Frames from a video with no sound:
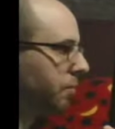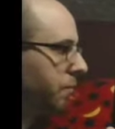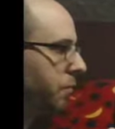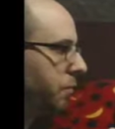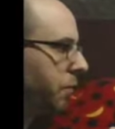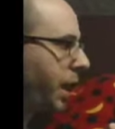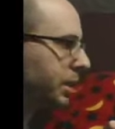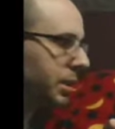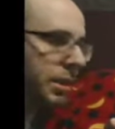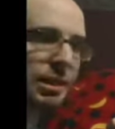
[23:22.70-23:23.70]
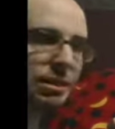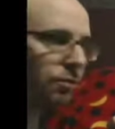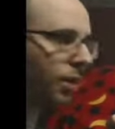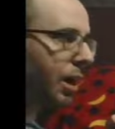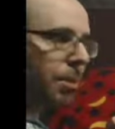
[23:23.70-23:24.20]
fraction, this
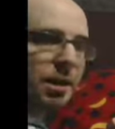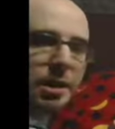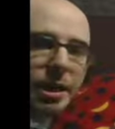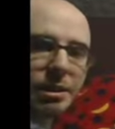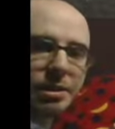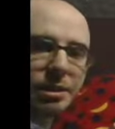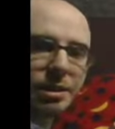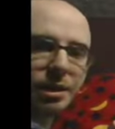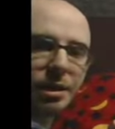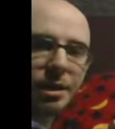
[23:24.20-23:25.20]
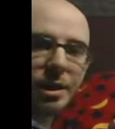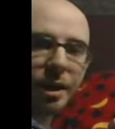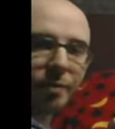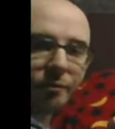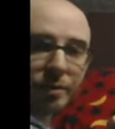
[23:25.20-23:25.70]
divided by this,
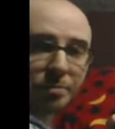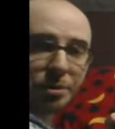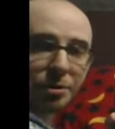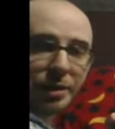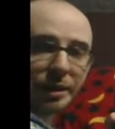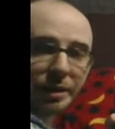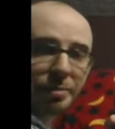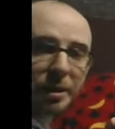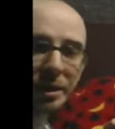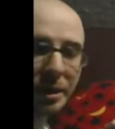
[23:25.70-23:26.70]
and compute that limit.